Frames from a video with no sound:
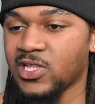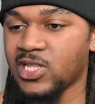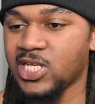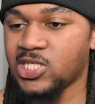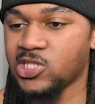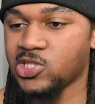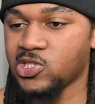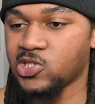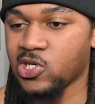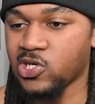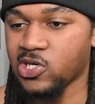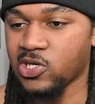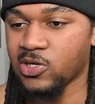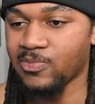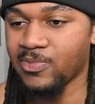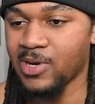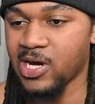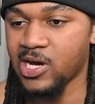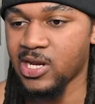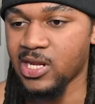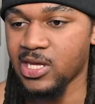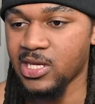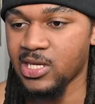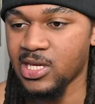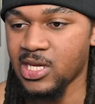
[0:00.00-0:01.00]
and let's talk
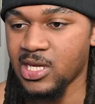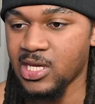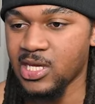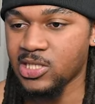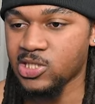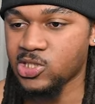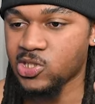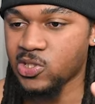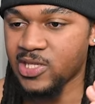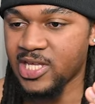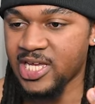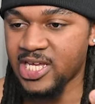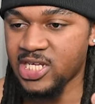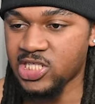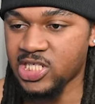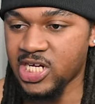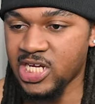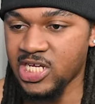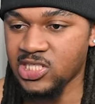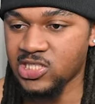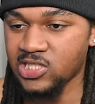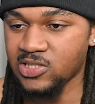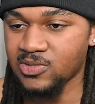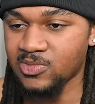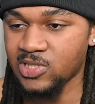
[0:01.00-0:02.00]
about it. So they
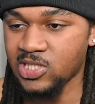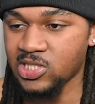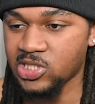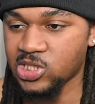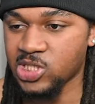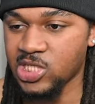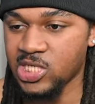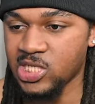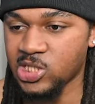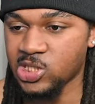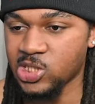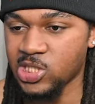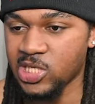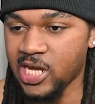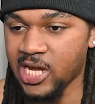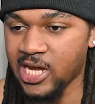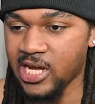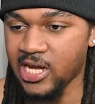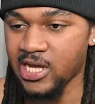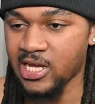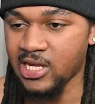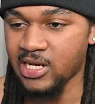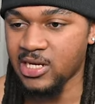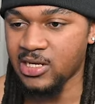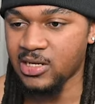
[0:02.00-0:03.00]
changed him to
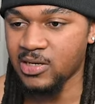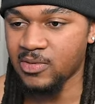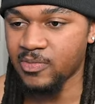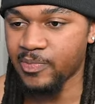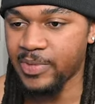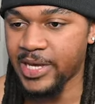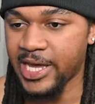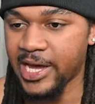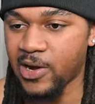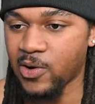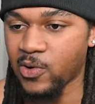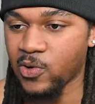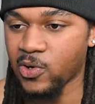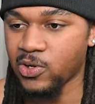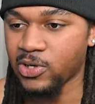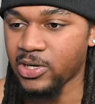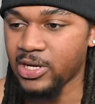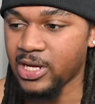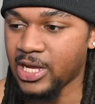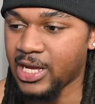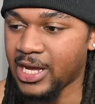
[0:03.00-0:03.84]
6'9" power.